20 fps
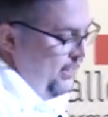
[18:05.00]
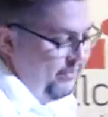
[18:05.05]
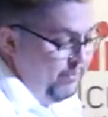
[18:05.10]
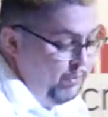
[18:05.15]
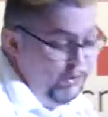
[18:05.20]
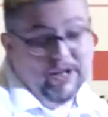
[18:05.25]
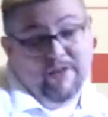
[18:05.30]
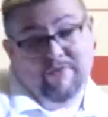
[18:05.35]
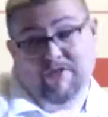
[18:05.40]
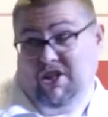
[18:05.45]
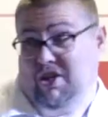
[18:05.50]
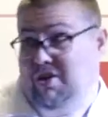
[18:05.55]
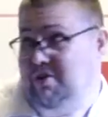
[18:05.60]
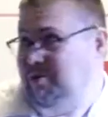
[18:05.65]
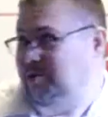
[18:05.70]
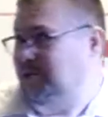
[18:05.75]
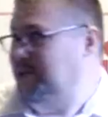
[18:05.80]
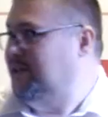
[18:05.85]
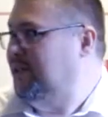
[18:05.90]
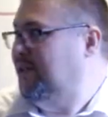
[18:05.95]
and was never
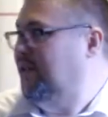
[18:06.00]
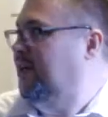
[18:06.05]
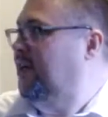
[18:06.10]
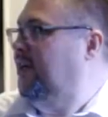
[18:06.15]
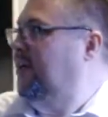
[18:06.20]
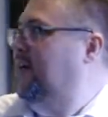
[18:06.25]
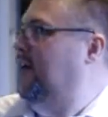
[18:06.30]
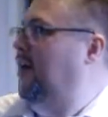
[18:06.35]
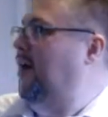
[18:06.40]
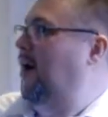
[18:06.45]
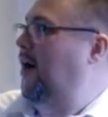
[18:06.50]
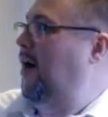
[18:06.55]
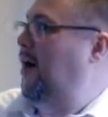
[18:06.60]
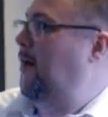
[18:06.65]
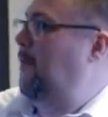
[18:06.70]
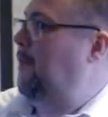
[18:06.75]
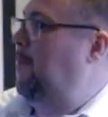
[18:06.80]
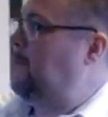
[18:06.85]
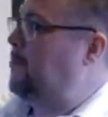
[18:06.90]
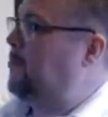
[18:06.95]
used.
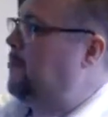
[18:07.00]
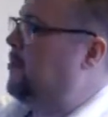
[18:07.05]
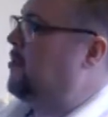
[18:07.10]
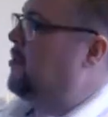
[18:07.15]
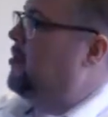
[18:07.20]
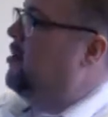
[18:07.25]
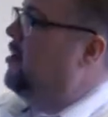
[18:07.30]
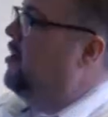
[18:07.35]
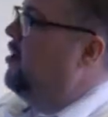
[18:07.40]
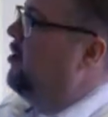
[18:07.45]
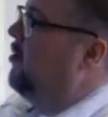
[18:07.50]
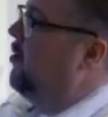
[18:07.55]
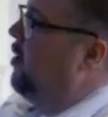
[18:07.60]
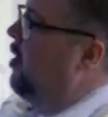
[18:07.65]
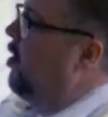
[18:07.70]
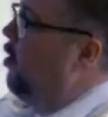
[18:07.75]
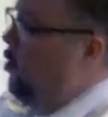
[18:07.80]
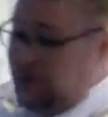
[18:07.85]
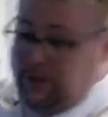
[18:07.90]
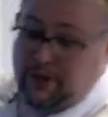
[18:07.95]
Um,
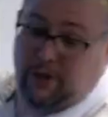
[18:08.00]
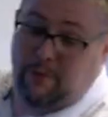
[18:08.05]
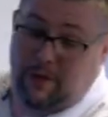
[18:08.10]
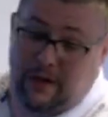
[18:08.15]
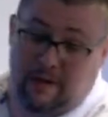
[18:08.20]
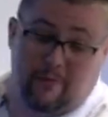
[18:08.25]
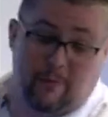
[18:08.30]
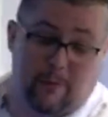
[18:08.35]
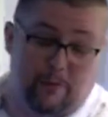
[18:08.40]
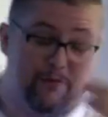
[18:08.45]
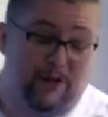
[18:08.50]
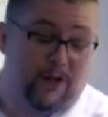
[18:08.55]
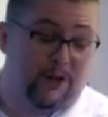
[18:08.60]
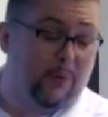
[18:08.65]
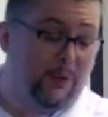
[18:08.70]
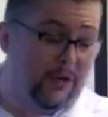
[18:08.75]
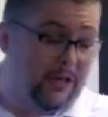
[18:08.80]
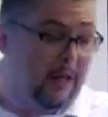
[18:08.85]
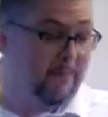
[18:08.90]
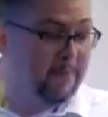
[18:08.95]
also, whenever we
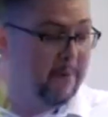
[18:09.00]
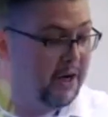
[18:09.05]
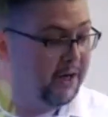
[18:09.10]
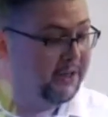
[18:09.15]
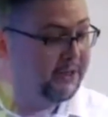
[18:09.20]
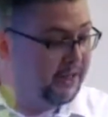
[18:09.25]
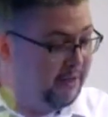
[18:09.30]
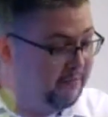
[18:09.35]
fixed one of their bugs,